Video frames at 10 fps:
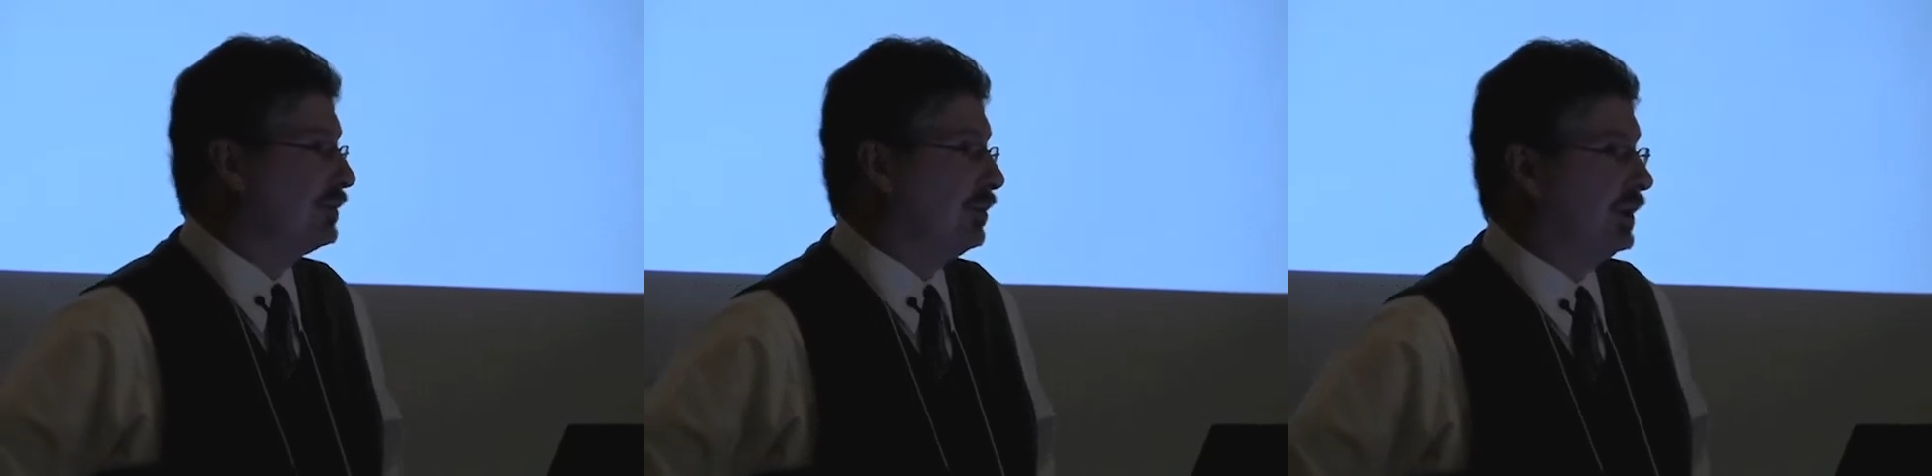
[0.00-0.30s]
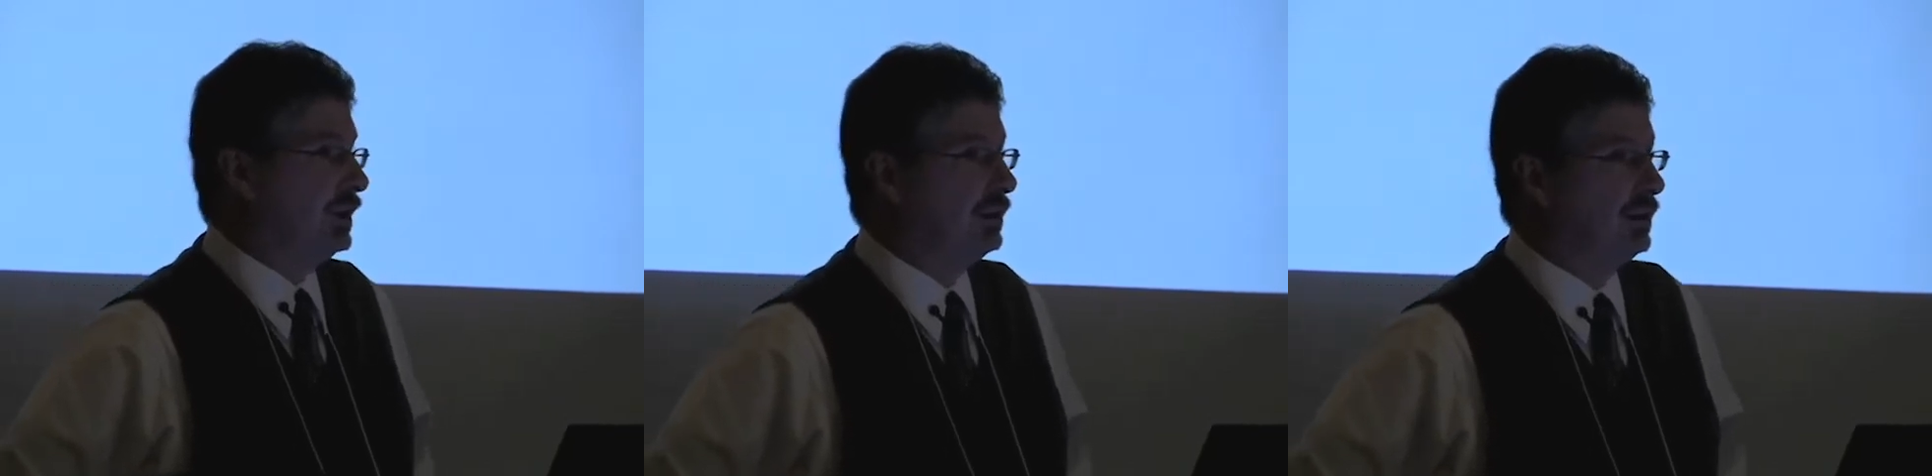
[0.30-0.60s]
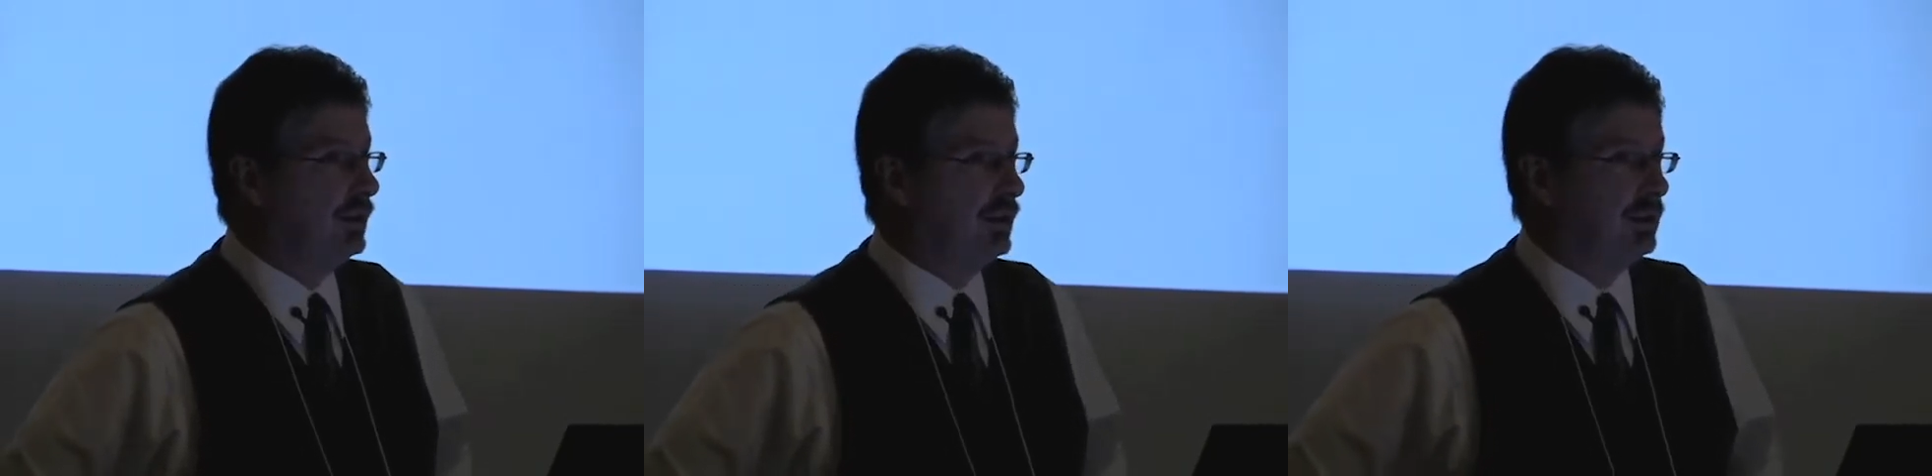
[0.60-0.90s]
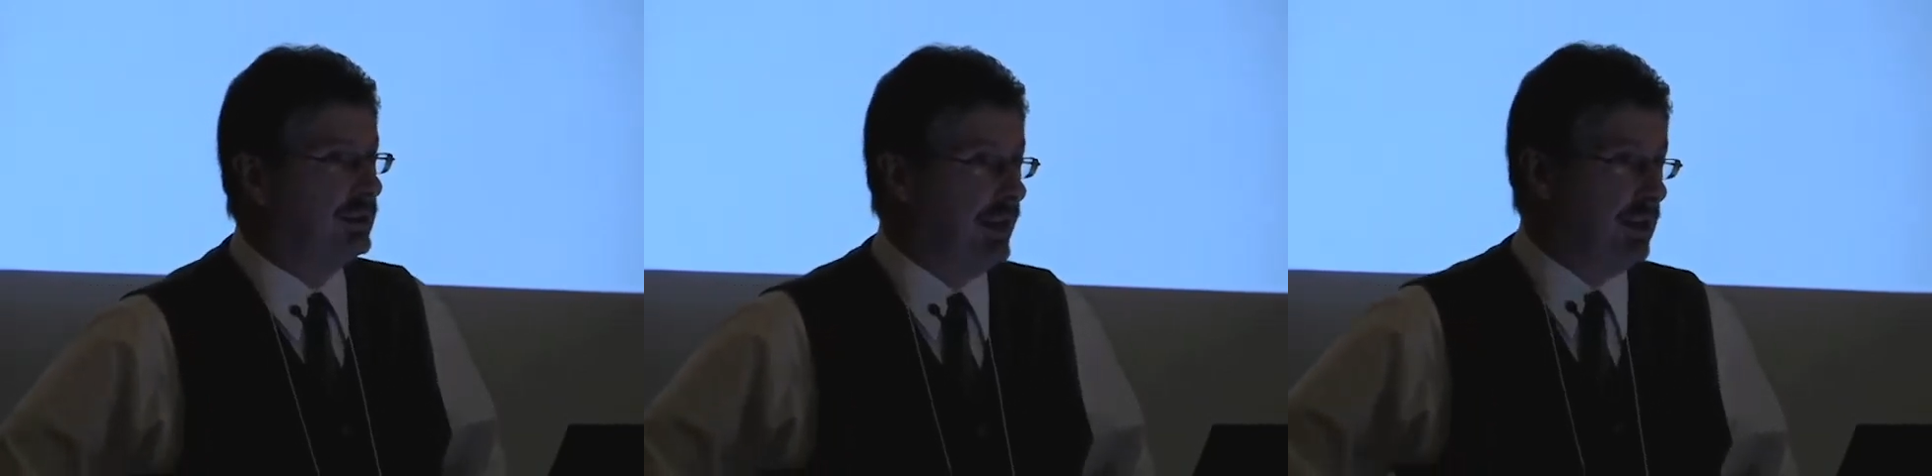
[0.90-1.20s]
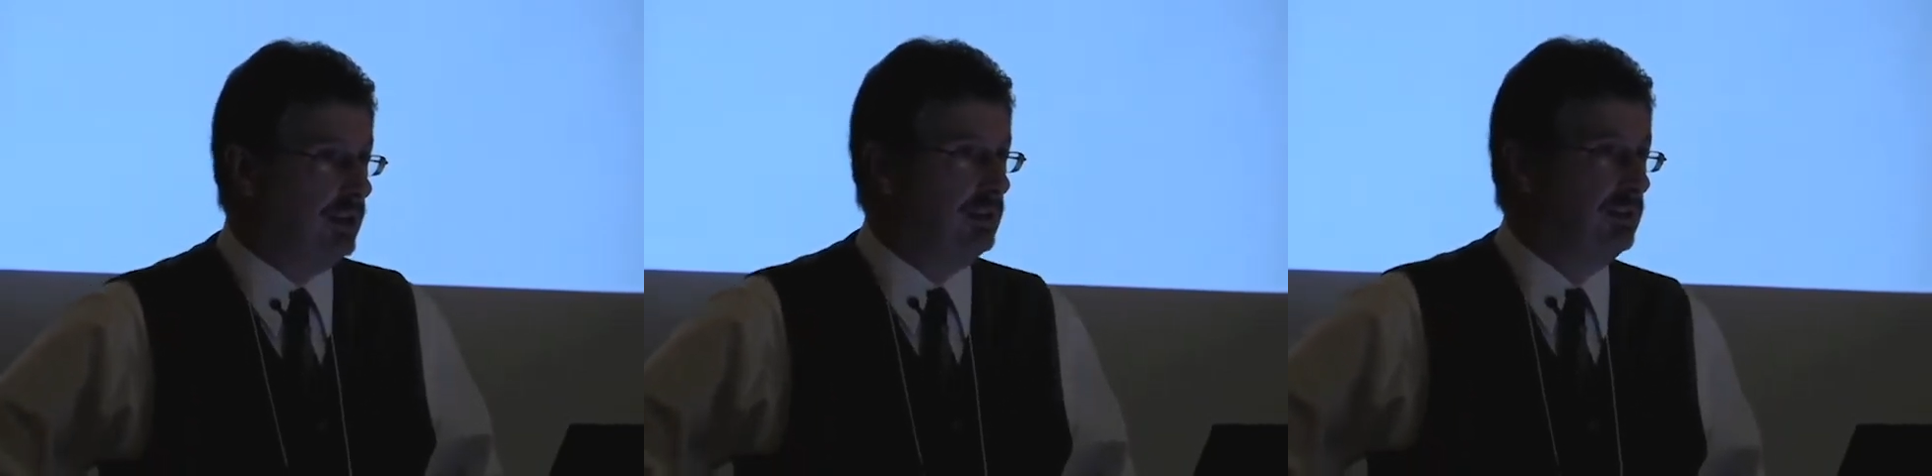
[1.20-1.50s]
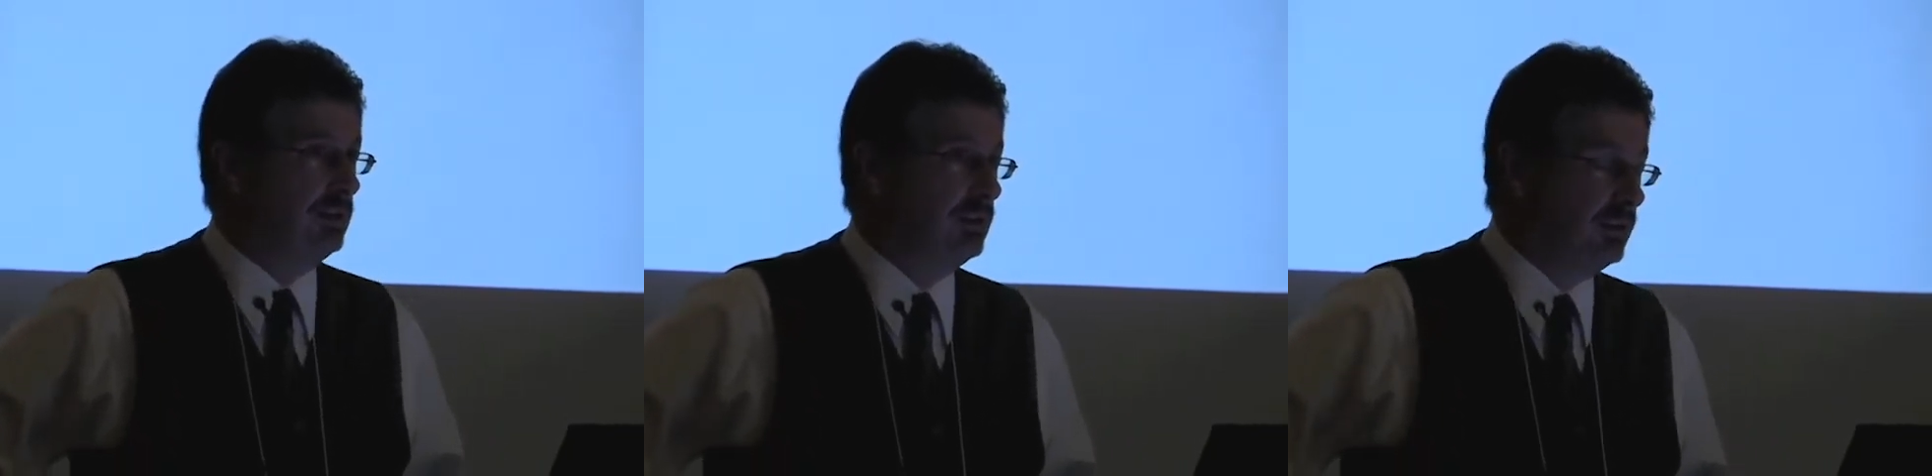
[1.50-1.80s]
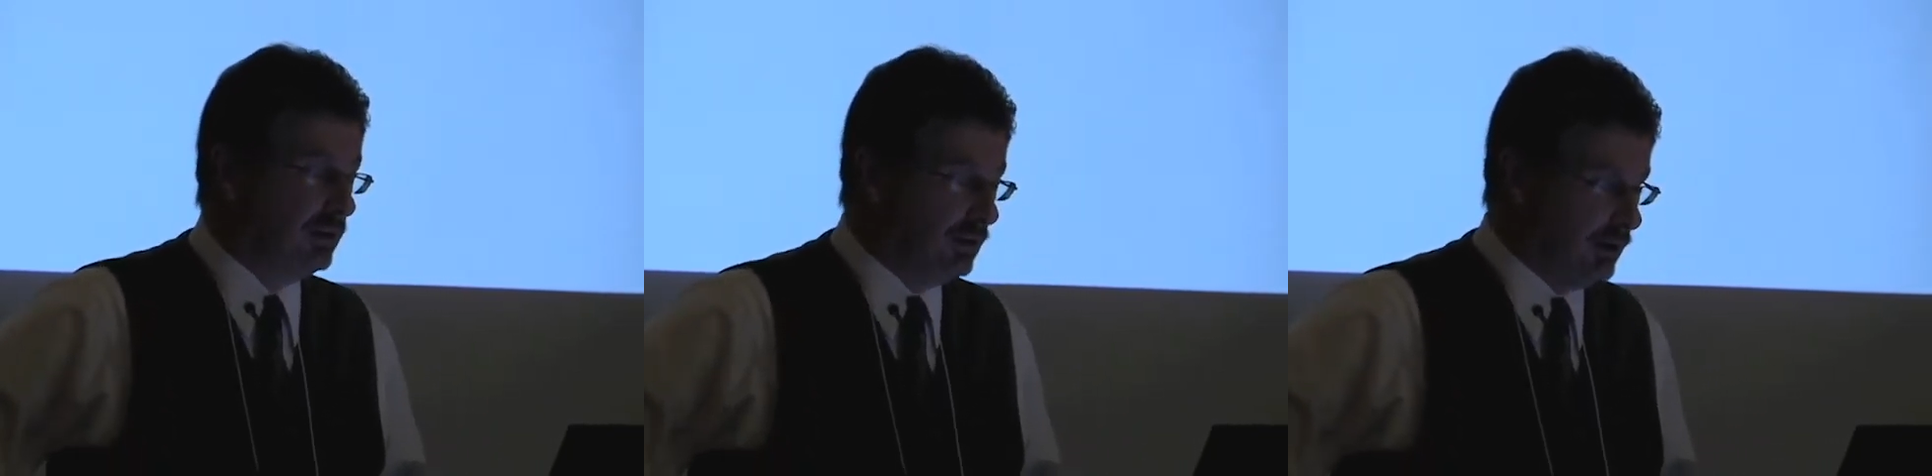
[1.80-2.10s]

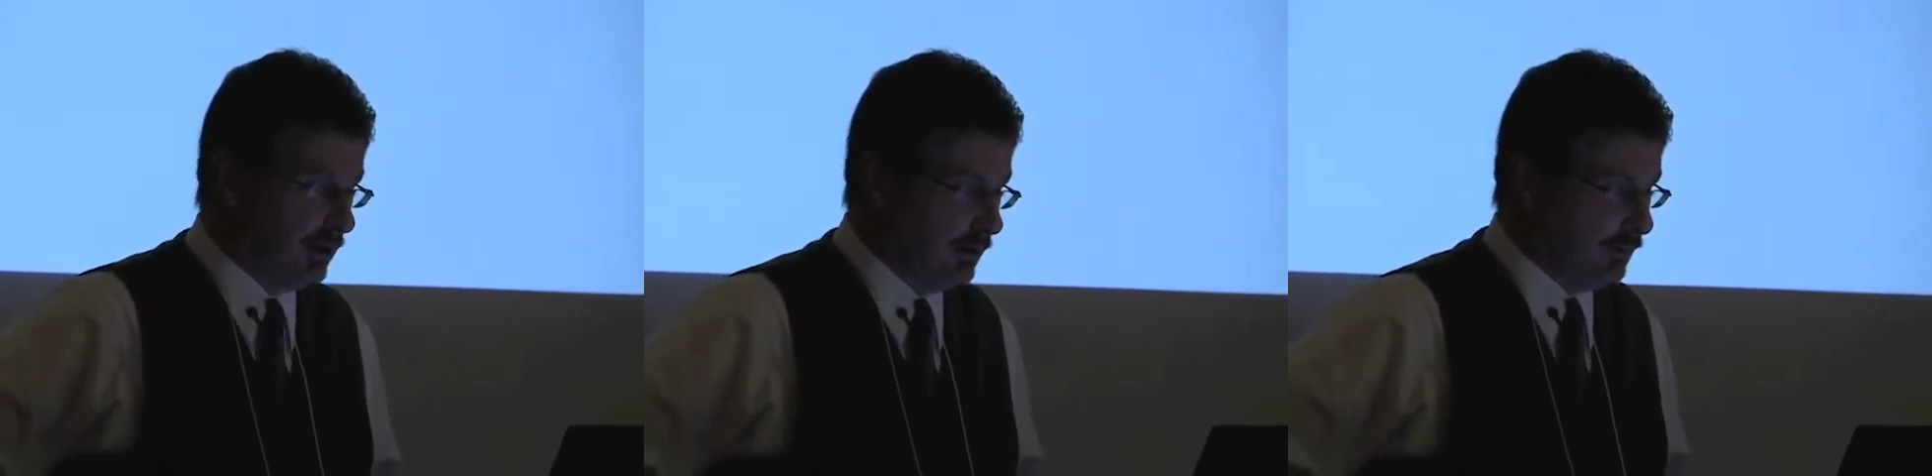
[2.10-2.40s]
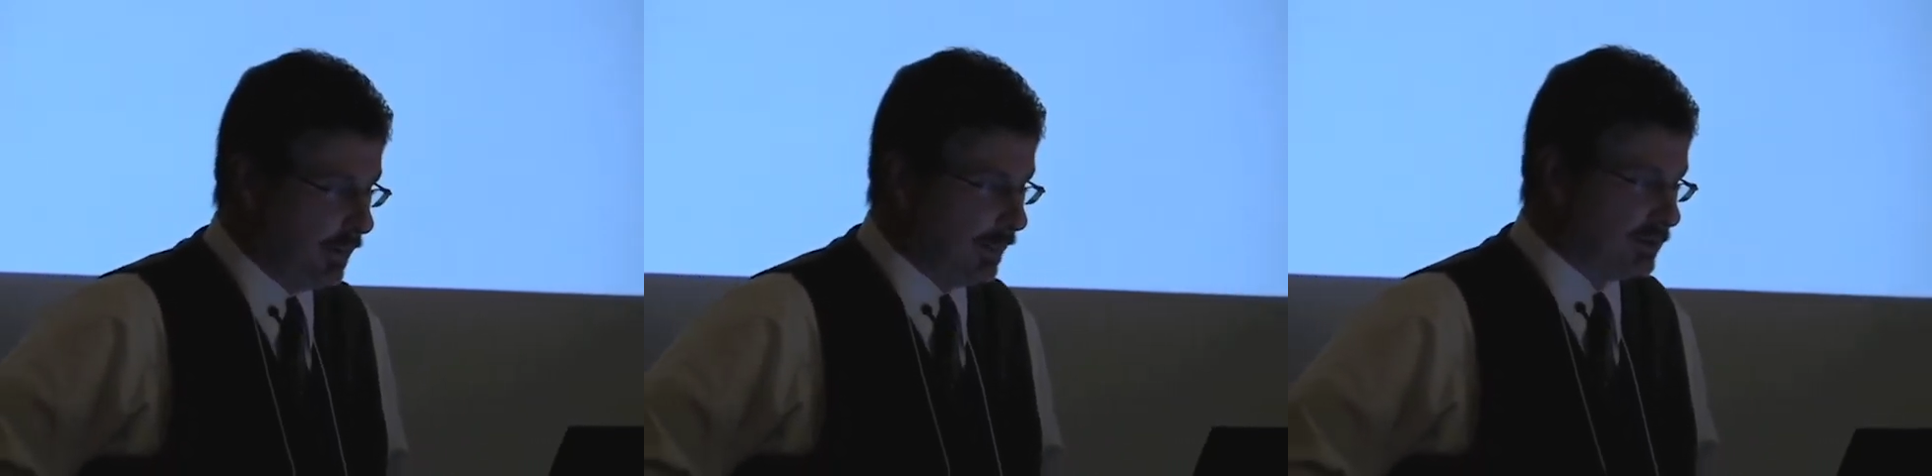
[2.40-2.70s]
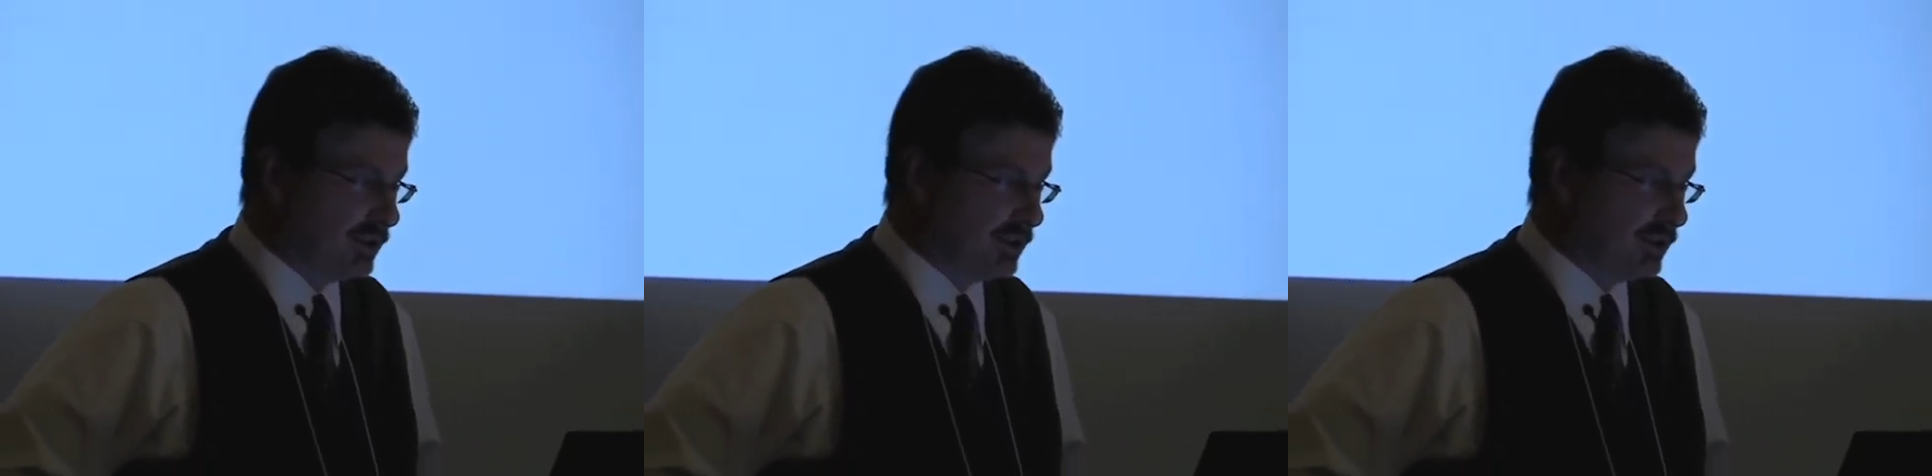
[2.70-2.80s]
2010.